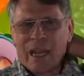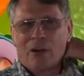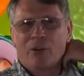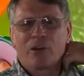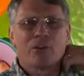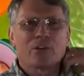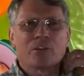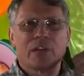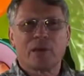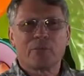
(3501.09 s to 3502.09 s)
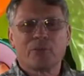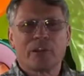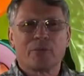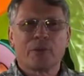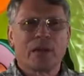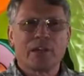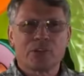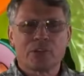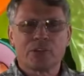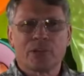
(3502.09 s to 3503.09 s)
How on earth could that prove any
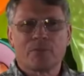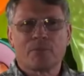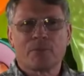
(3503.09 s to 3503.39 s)
relationship?